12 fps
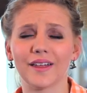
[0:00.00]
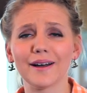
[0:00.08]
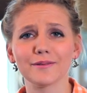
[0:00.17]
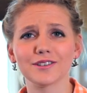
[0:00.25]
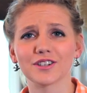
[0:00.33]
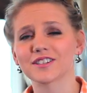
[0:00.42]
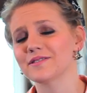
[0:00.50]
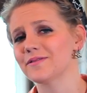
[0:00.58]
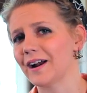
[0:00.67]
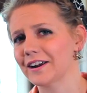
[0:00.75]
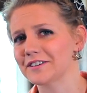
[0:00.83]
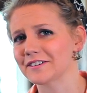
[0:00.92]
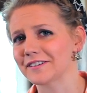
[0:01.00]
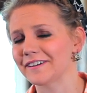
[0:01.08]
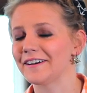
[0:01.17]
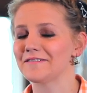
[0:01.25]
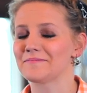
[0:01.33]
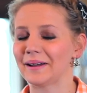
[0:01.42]
That was just a fraction
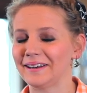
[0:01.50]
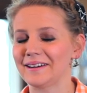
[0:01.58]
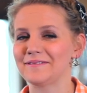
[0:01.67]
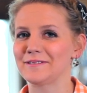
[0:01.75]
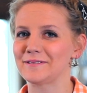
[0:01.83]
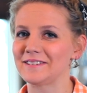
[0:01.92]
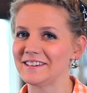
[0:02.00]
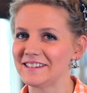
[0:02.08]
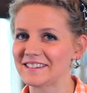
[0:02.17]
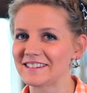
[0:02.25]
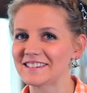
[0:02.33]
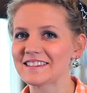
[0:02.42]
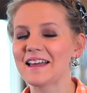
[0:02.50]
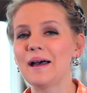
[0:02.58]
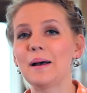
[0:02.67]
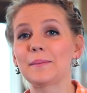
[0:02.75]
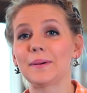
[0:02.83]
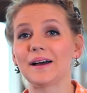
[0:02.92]
of my nephews and nieces,
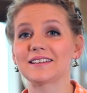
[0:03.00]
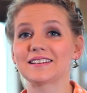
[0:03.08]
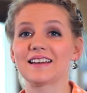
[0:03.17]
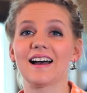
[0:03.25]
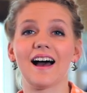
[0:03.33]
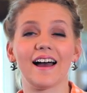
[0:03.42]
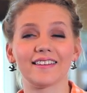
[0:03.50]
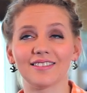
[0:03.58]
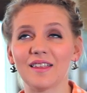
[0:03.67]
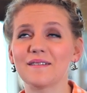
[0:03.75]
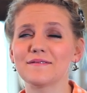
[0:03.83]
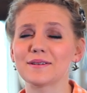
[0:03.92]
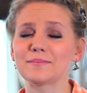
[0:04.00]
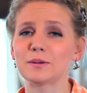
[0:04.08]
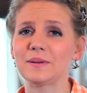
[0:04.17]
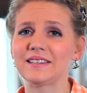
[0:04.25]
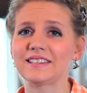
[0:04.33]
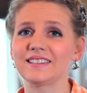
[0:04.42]
but I love them
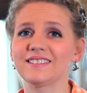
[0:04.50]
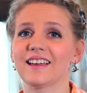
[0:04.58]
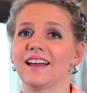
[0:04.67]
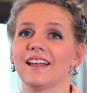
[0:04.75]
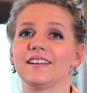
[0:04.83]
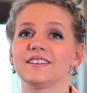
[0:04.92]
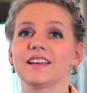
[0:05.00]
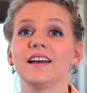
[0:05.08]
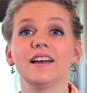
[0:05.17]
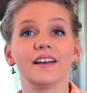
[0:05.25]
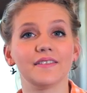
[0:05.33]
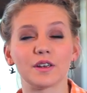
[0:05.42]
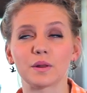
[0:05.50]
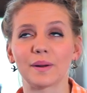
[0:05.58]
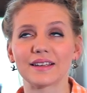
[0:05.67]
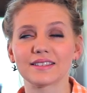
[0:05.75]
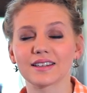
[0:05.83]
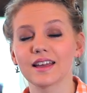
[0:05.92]
to pieces and they're the
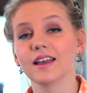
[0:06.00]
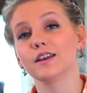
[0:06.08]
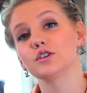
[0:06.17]
best.